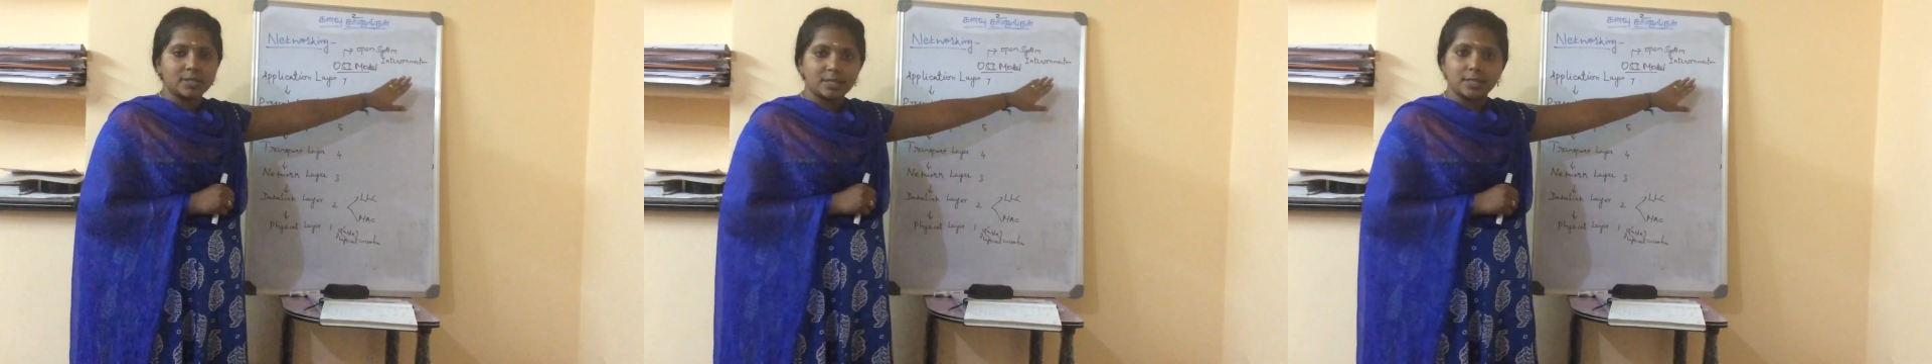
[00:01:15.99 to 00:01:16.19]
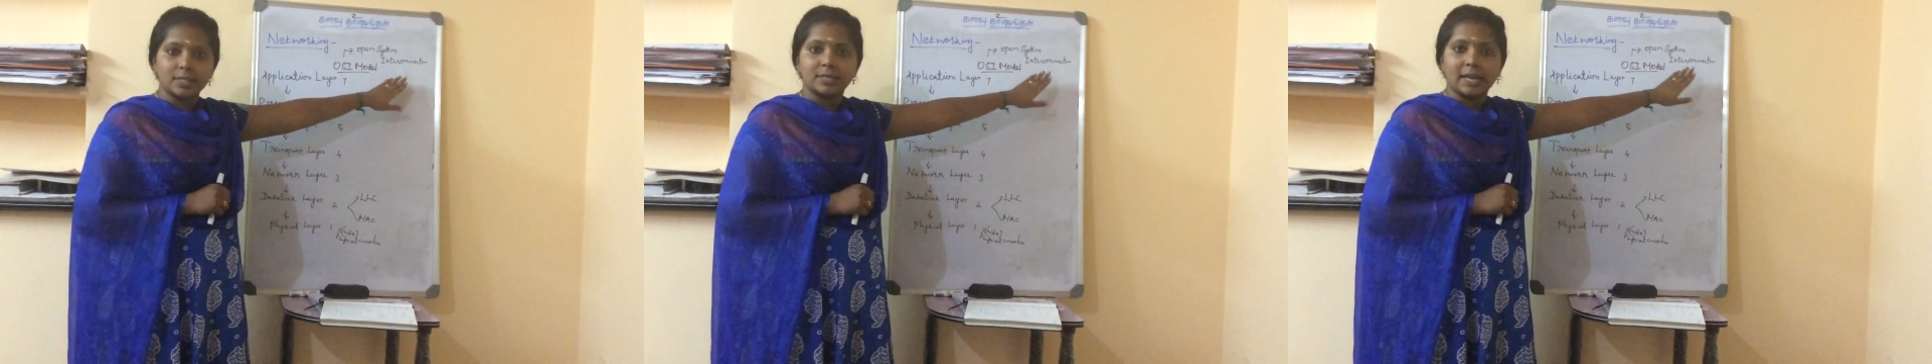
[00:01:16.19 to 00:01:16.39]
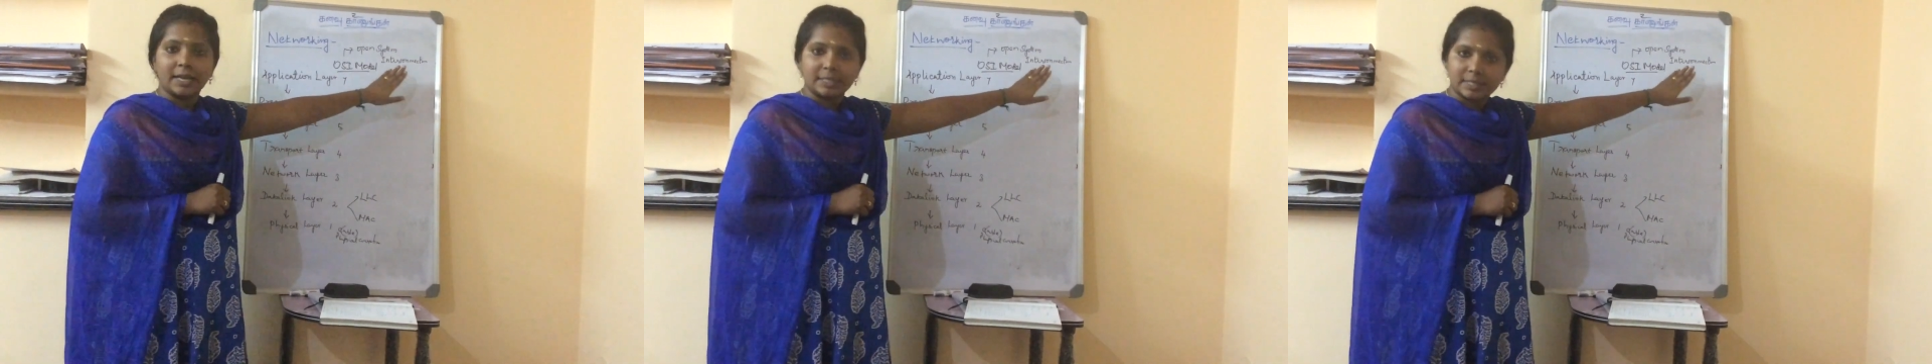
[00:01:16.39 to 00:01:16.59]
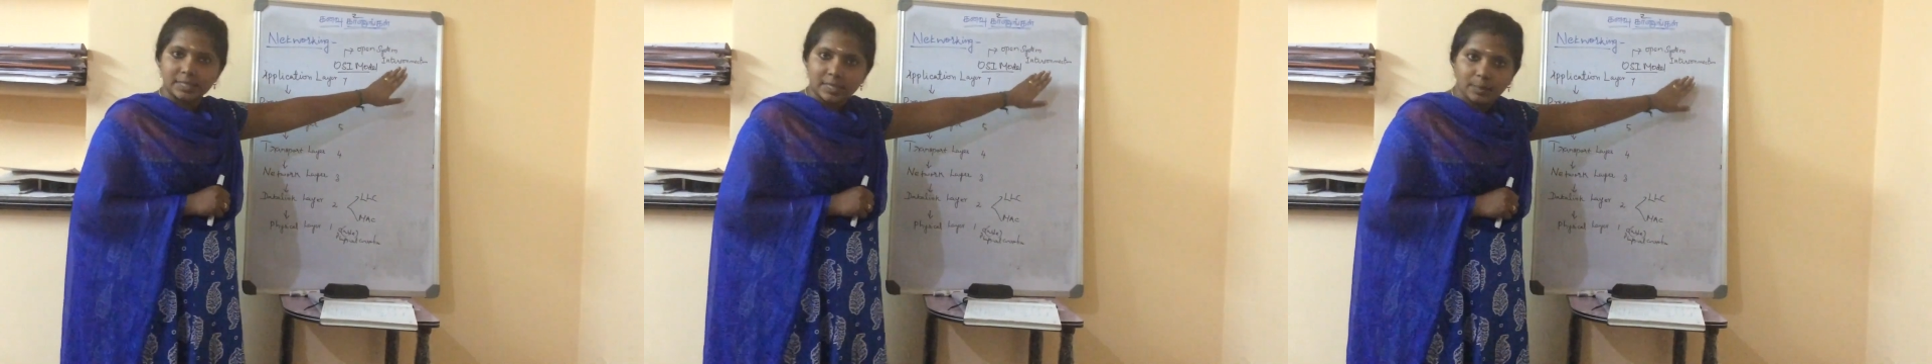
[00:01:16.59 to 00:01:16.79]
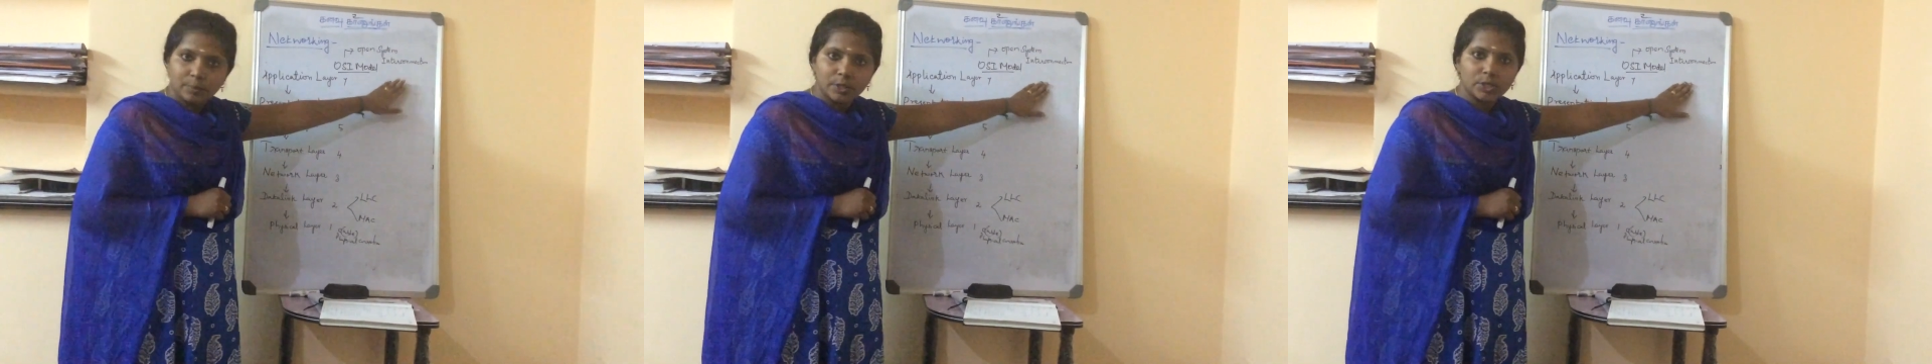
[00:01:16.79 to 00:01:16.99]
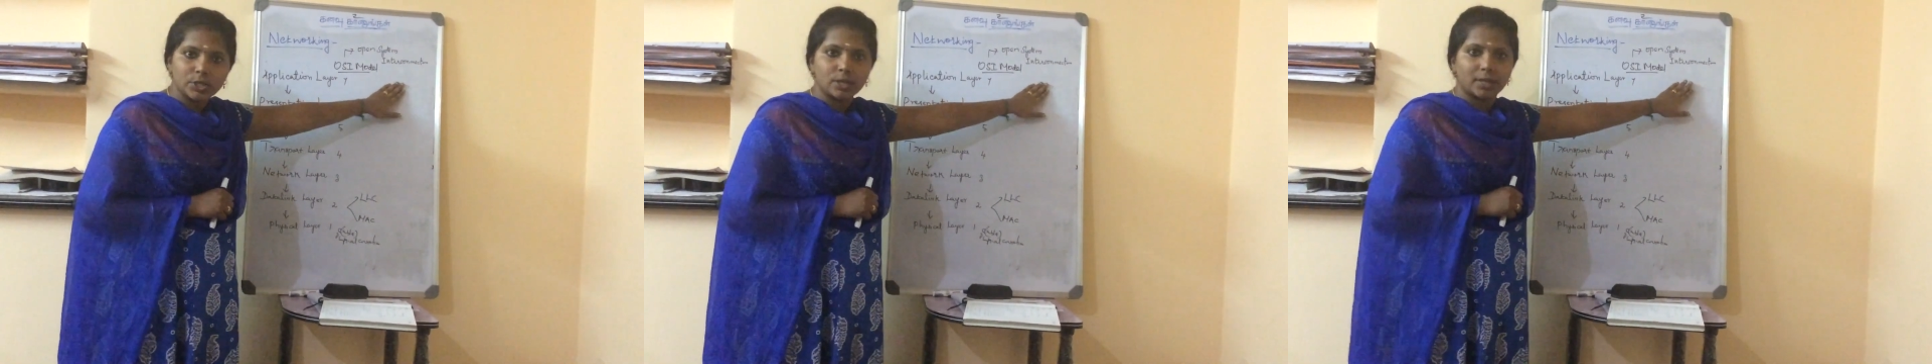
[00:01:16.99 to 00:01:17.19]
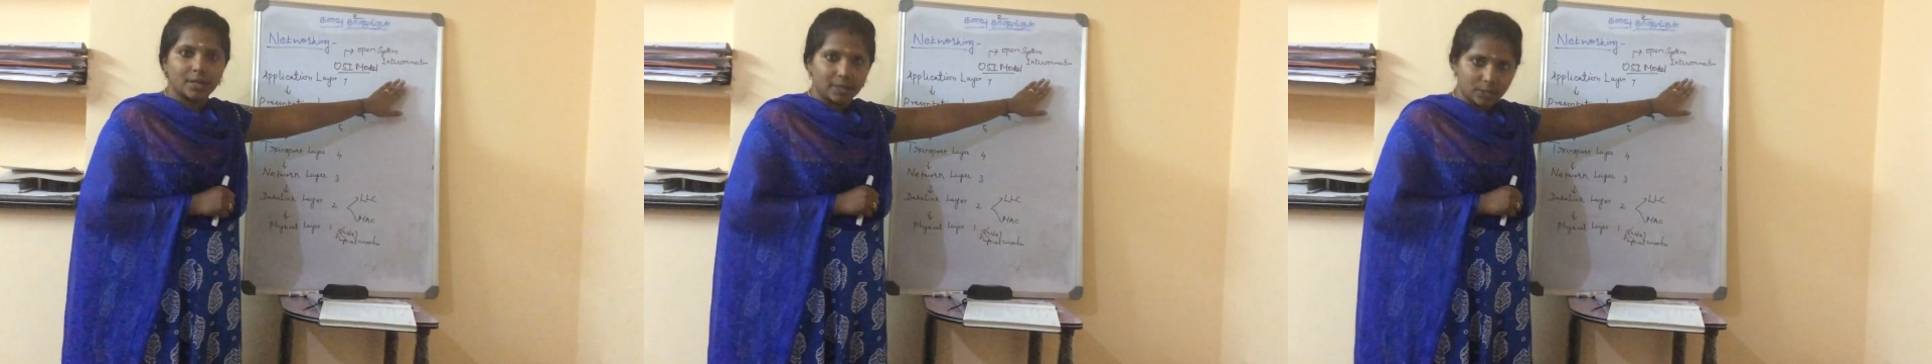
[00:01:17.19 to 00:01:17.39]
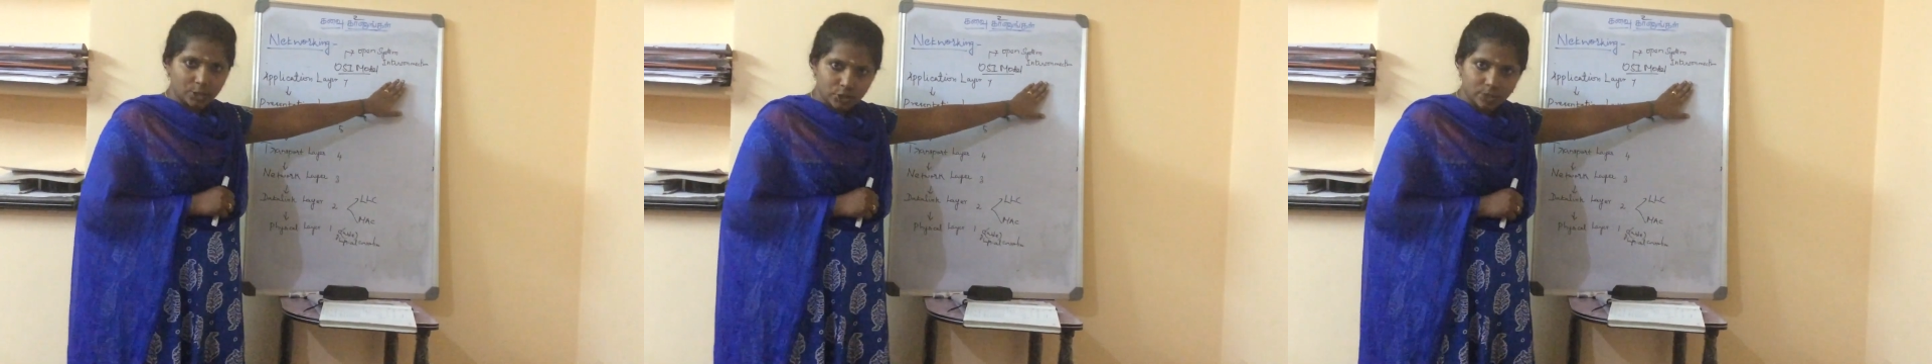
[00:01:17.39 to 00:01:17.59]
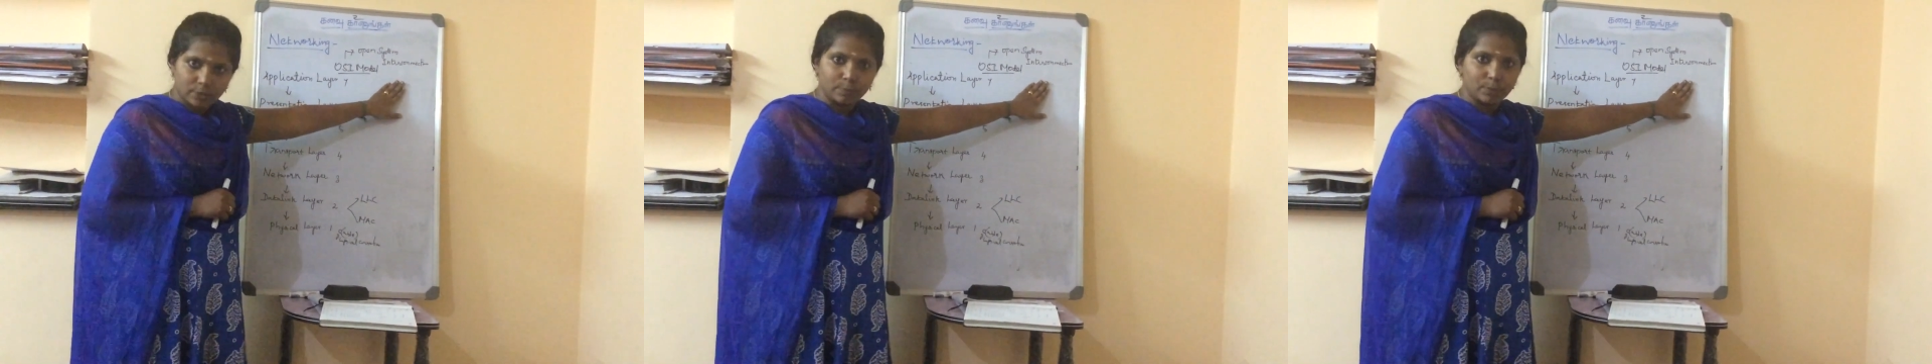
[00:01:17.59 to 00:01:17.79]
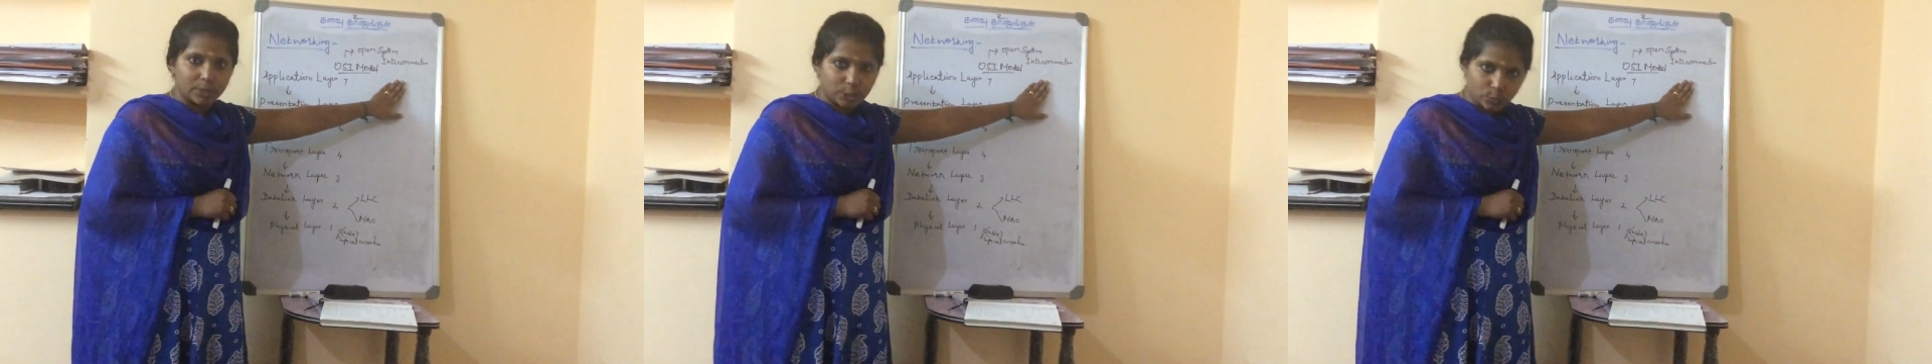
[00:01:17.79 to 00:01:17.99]
it establishes a
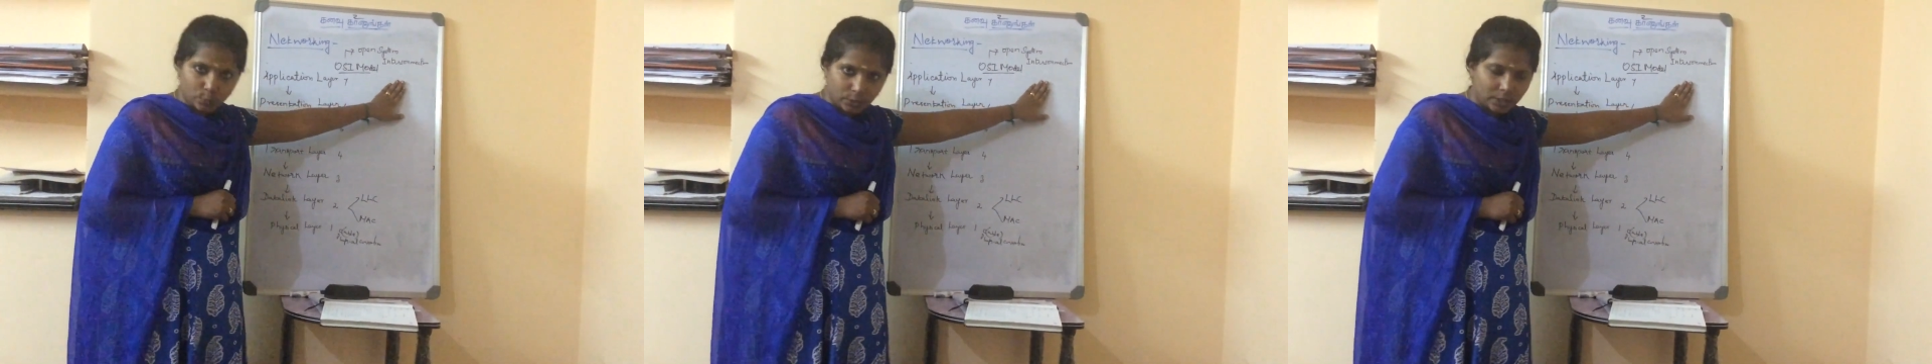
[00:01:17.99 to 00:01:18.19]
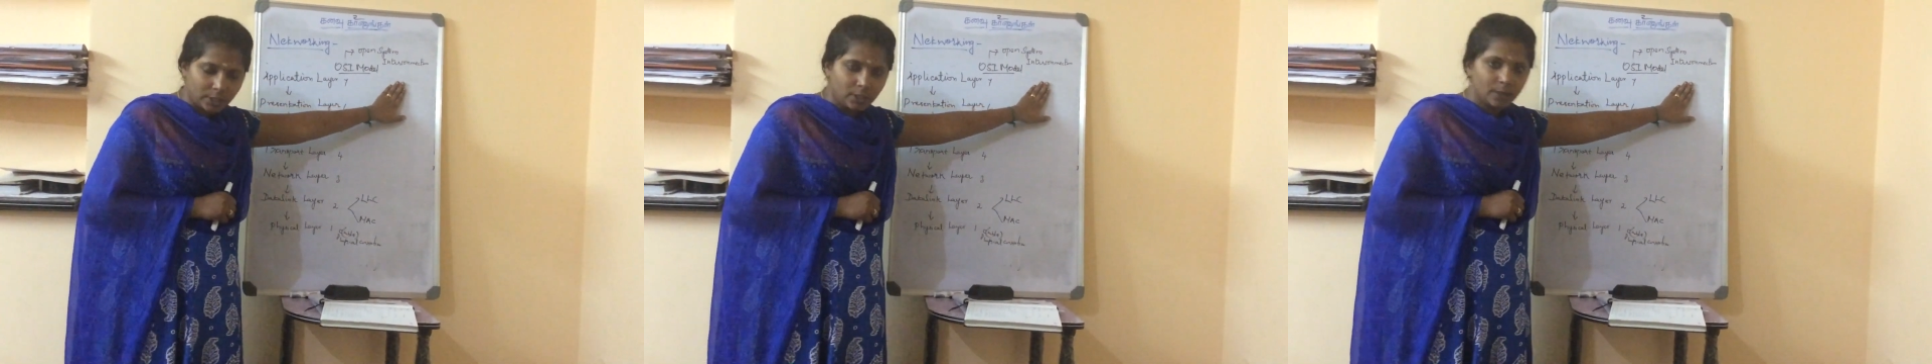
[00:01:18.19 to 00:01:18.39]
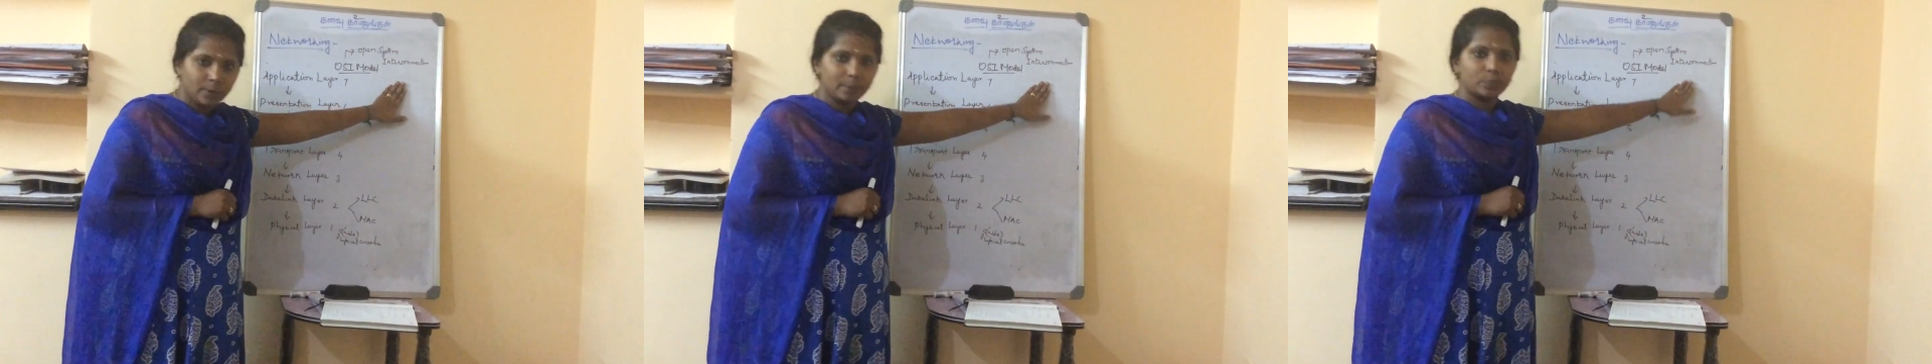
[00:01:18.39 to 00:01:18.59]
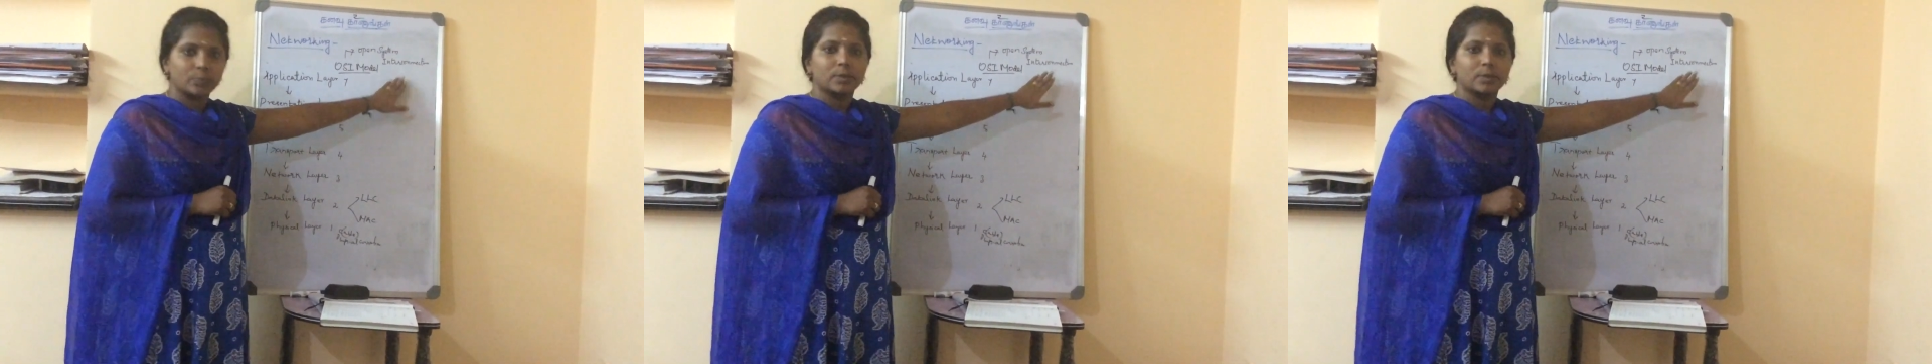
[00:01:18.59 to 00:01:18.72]
connection between